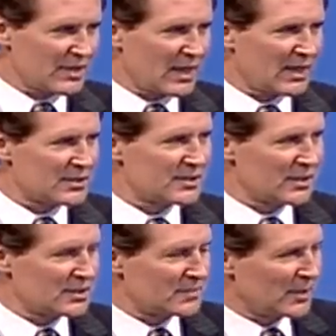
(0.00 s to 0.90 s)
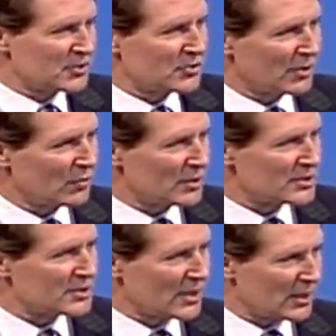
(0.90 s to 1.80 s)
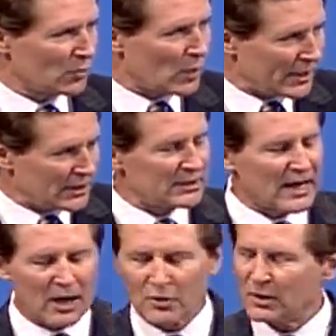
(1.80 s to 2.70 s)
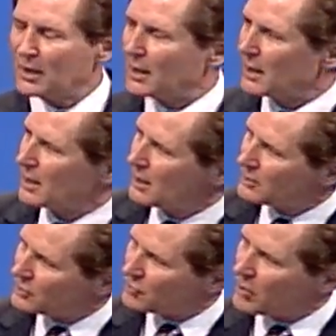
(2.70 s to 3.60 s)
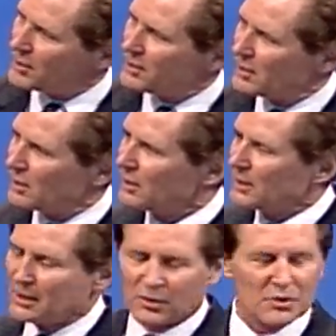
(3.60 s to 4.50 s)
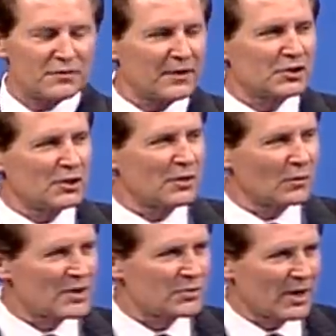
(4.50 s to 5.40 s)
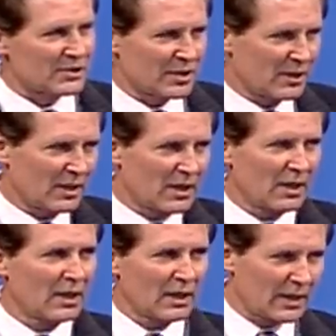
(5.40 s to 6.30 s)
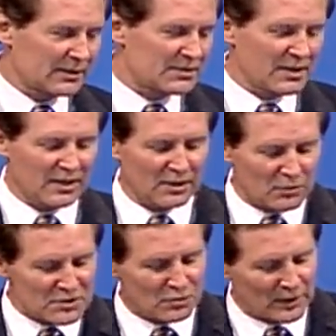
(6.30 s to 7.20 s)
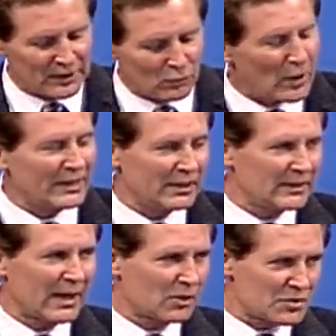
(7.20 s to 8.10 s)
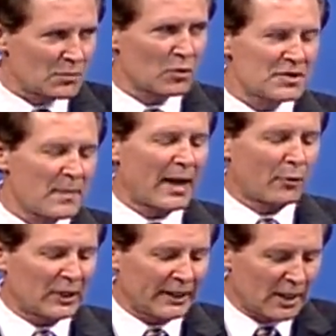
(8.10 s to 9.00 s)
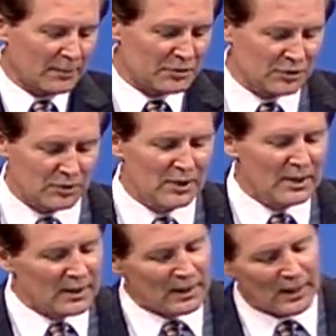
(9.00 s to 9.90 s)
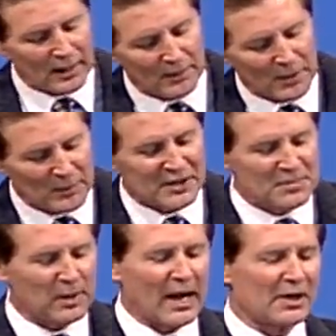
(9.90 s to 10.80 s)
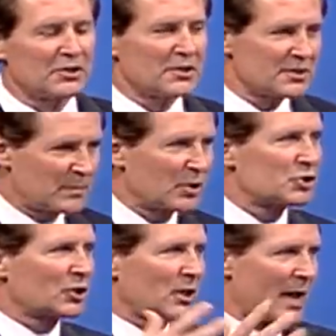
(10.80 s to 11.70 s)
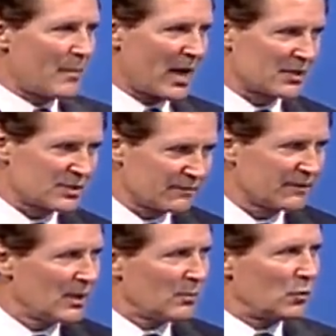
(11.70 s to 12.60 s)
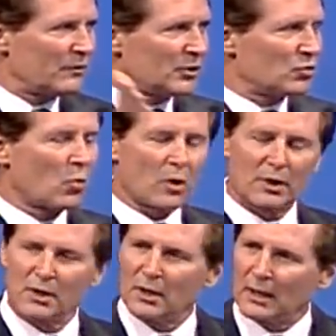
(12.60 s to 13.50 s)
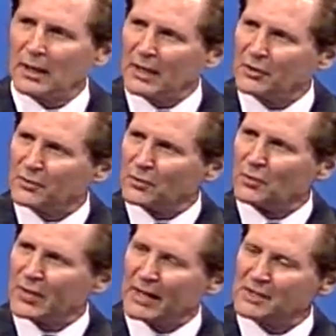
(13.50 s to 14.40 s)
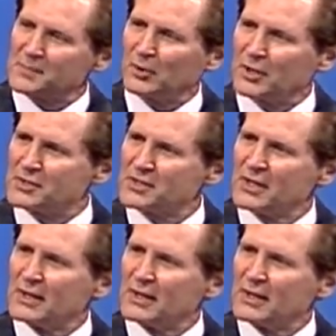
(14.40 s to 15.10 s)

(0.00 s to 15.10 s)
as his ministry was kind of winding down toward the crucifixion and the resurrection. And I like to say that it wasn't really winding down, it was more spiraling up to a big splash, his spiritual climax of moving toward and through that experience